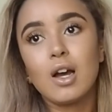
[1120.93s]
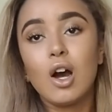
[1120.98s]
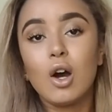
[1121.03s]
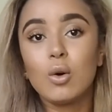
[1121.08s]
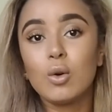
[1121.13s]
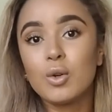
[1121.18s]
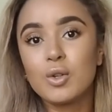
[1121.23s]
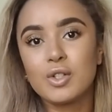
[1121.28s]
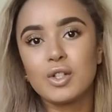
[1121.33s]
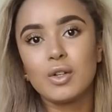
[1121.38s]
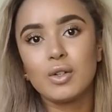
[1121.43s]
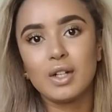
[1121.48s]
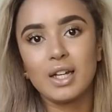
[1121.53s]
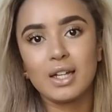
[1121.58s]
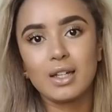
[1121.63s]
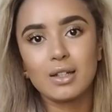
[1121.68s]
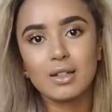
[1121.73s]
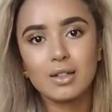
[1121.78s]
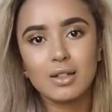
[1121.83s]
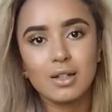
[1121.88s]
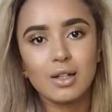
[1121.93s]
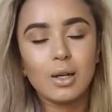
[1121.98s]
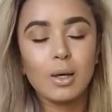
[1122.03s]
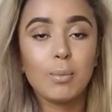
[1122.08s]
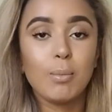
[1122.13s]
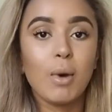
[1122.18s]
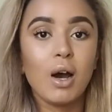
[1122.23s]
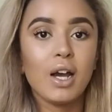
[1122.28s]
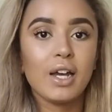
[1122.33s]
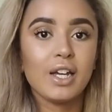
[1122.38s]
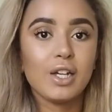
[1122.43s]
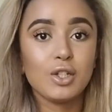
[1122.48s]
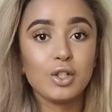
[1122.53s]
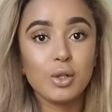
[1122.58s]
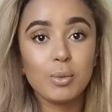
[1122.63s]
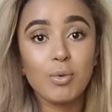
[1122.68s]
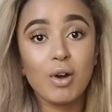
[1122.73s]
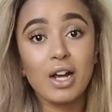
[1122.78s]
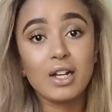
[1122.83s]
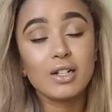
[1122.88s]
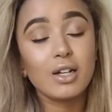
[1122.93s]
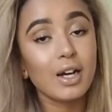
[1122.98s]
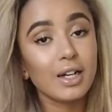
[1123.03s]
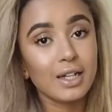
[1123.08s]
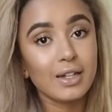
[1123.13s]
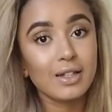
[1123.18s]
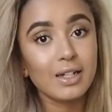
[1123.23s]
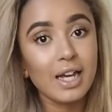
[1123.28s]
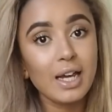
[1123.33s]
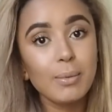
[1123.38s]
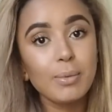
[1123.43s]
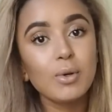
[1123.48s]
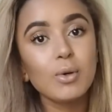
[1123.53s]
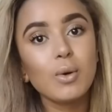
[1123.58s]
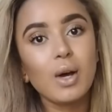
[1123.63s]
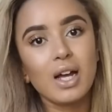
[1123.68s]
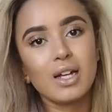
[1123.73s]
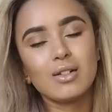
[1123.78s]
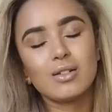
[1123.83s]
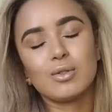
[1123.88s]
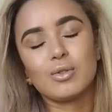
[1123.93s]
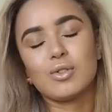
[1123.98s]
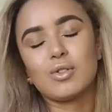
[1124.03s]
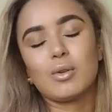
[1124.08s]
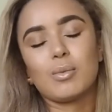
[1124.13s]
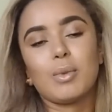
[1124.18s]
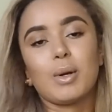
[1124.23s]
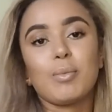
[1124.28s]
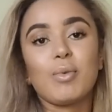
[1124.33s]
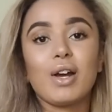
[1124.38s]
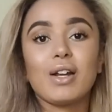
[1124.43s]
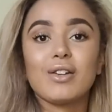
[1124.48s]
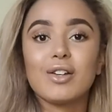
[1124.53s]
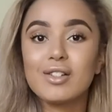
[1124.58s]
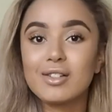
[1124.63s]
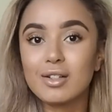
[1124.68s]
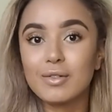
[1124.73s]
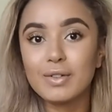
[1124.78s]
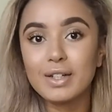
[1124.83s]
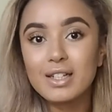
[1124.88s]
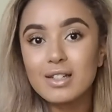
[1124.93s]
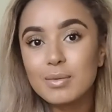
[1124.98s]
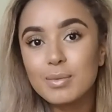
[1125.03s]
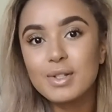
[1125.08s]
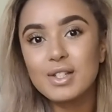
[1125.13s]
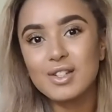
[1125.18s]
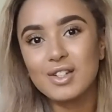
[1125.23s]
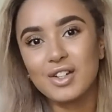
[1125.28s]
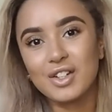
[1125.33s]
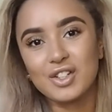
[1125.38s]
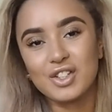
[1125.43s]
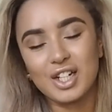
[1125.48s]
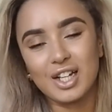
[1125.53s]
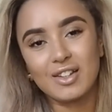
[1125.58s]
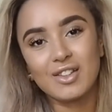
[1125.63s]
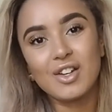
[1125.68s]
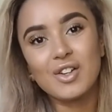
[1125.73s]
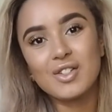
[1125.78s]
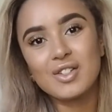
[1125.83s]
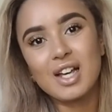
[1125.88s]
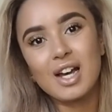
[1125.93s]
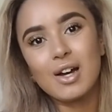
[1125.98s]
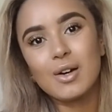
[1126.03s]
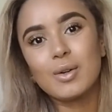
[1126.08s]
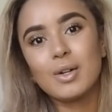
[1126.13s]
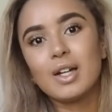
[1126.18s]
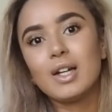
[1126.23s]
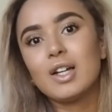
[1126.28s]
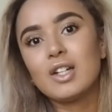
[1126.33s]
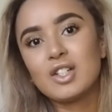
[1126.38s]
I'll also link my new brand Honey the Label, and also my brand Oh So Lovely Intimate, so you can check those out.